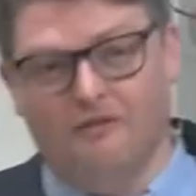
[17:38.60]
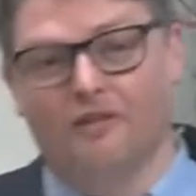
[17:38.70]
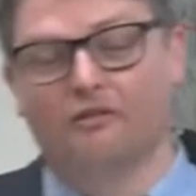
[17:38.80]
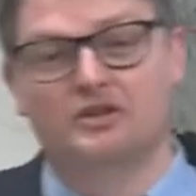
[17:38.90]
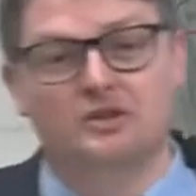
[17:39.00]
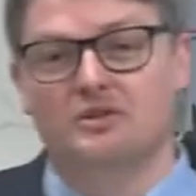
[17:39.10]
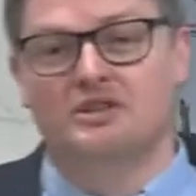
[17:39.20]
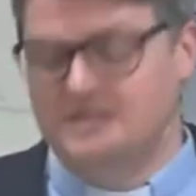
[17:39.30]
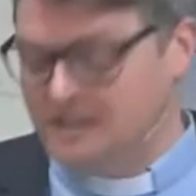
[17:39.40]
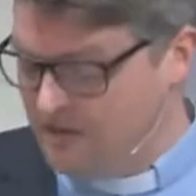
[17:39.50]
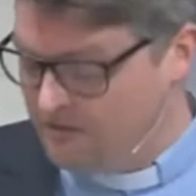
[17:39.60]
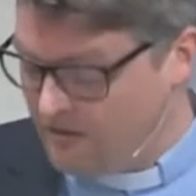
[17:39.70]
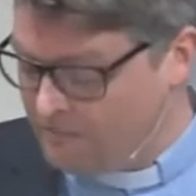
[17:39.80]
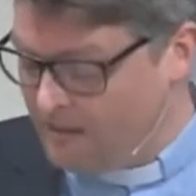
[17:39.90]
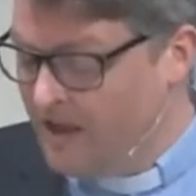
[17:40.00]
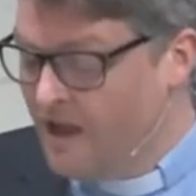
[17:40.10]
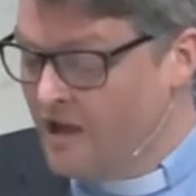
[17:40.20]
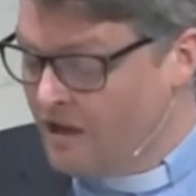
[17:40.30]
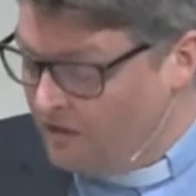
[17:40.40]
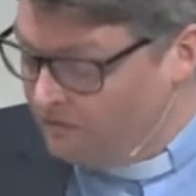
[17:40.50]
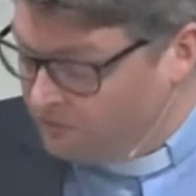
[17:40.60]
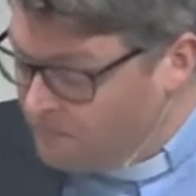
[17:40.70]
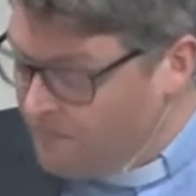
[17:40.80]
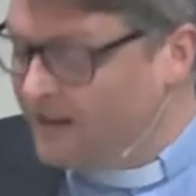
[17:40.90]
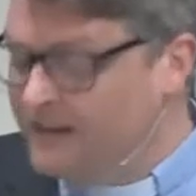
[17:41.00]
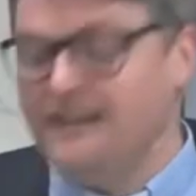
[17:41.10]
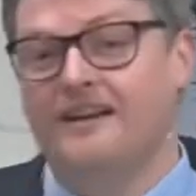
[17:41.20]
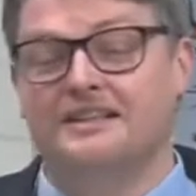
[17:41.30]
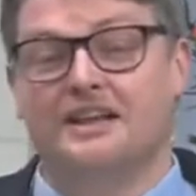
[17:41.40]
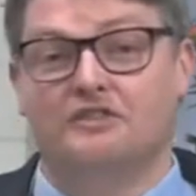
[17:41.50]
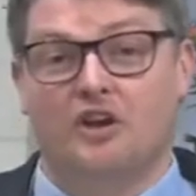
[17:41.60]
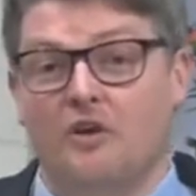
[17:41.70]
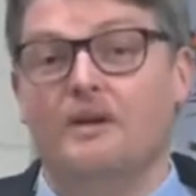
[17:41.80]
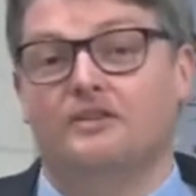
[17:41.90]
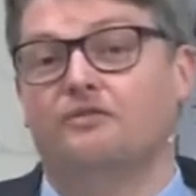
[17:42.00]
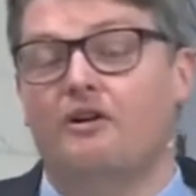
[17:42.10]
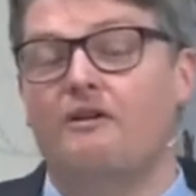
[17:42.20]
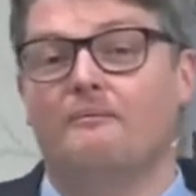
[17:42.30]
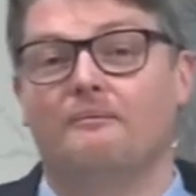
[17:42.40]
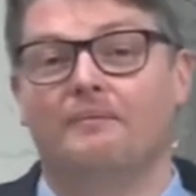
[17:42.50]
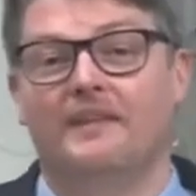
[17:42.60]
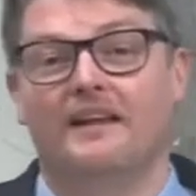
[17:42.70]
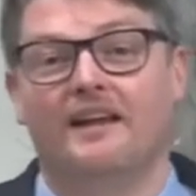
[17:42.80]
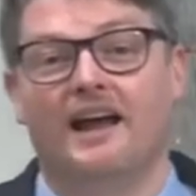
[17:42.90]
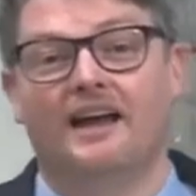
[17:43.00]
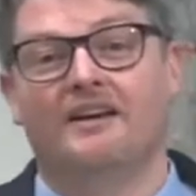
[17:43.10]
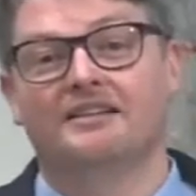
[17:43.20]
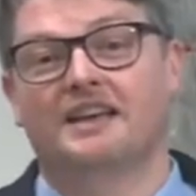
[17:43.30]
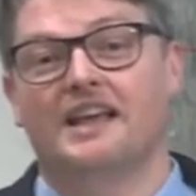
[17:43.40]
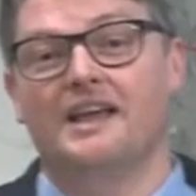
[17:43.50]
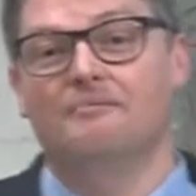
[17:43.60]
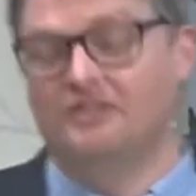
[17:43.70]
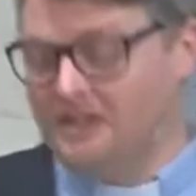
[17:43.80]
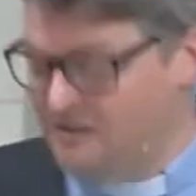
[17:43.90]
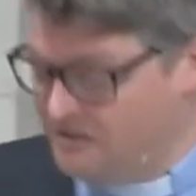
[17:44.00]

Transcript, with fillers: me, for the resources that you've given me, uh, reminding ourselves who it's from and asking Him to